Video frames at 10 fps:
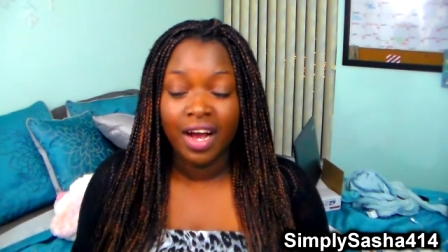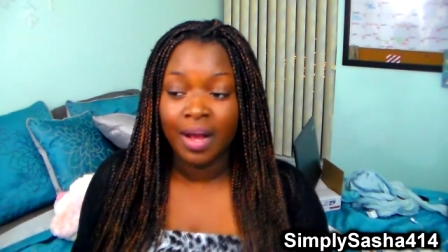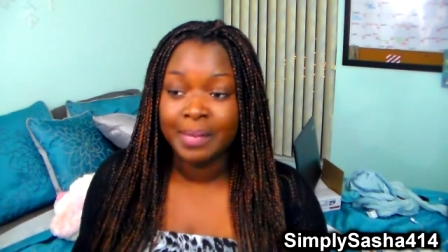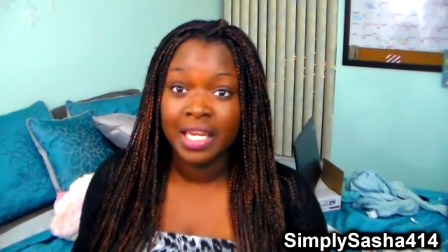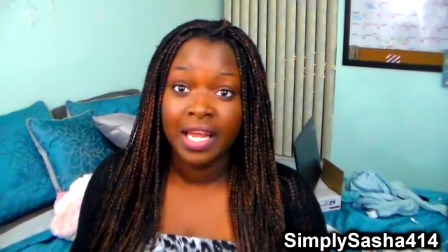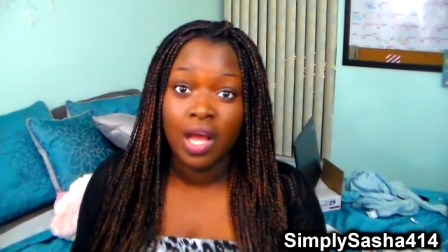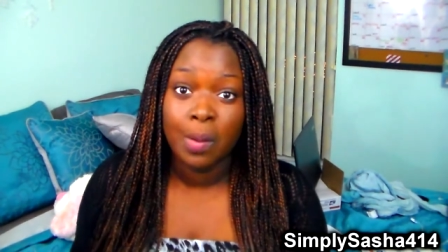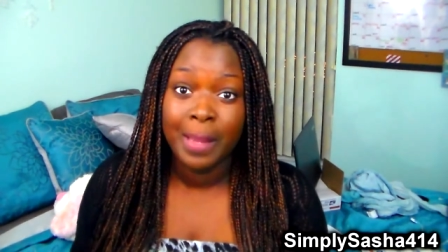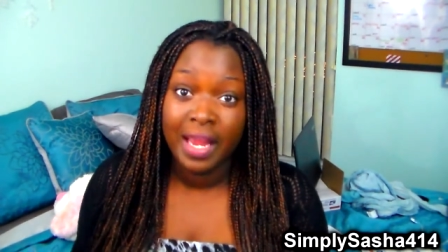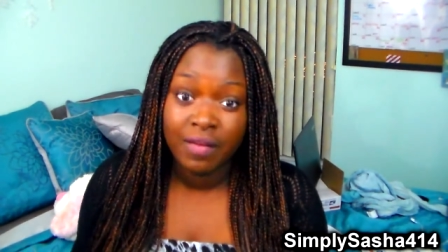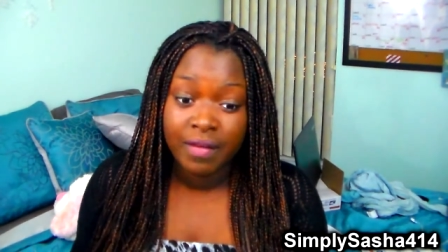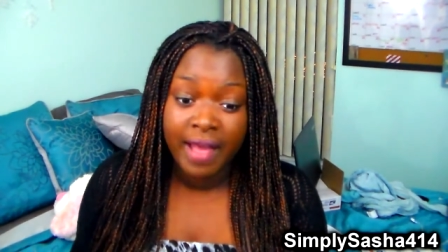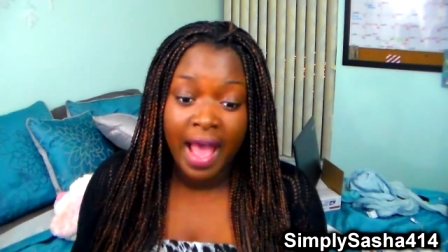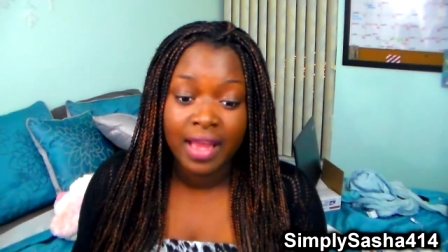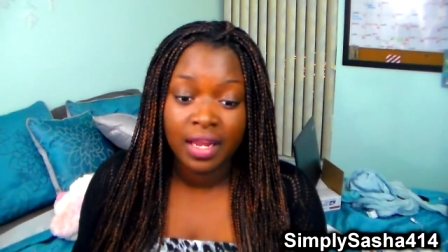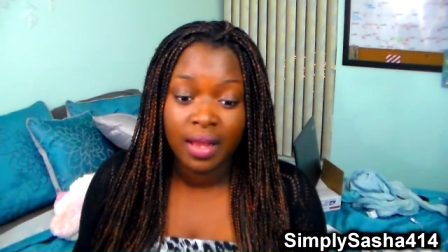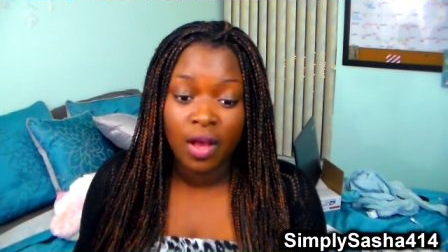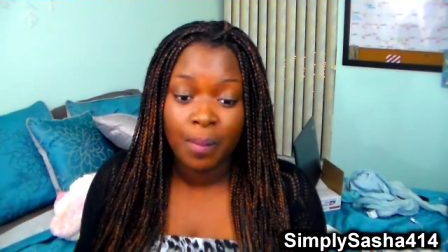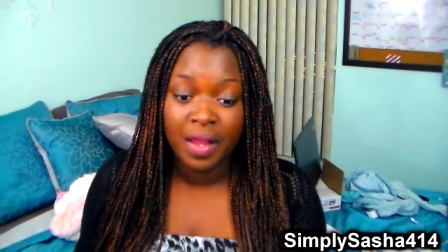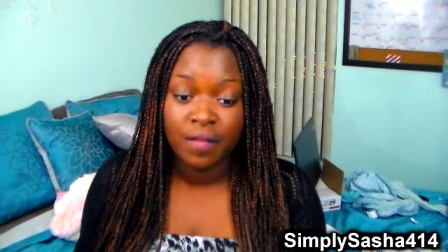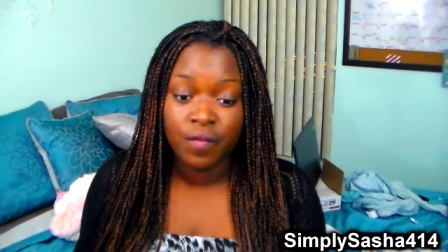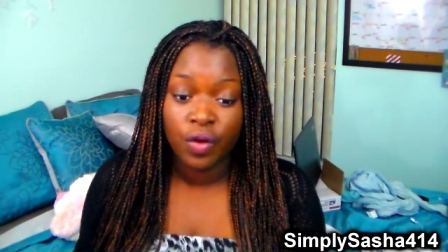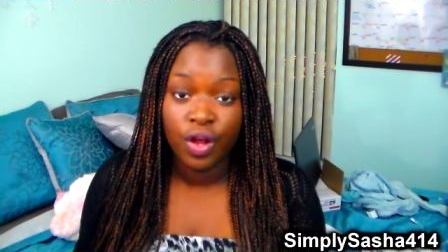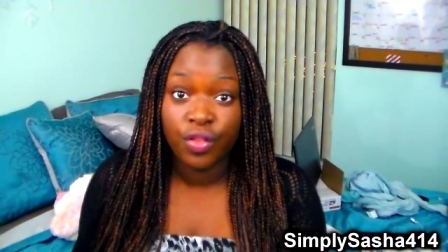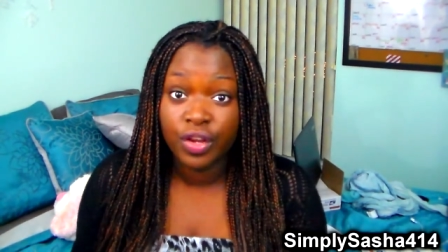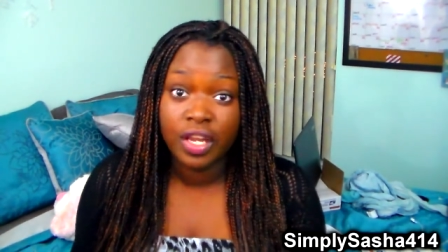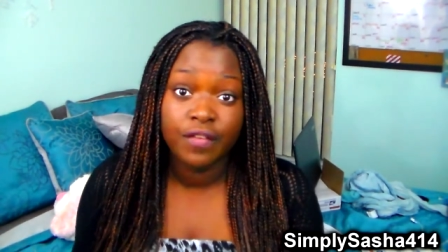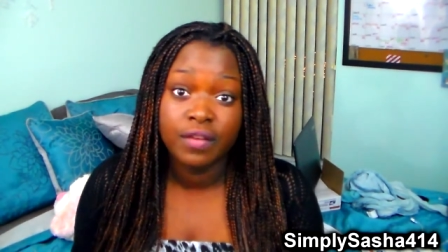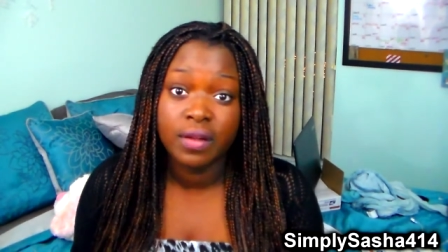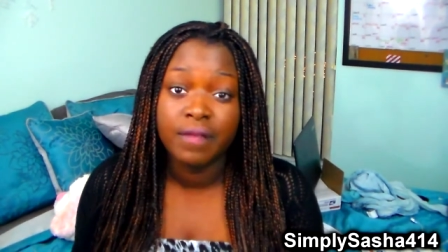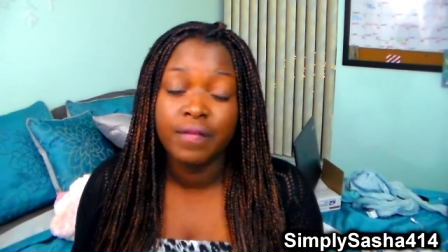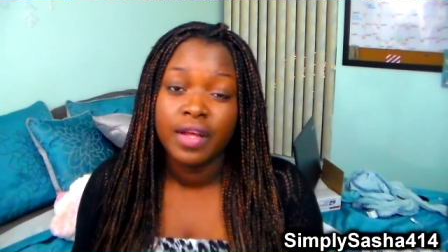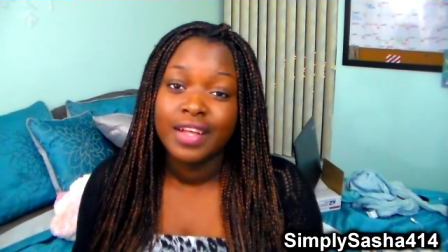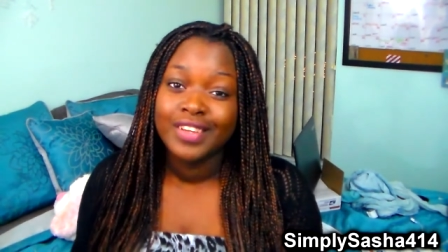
Um, it can help pay for that. It can help pay for other gift stuff.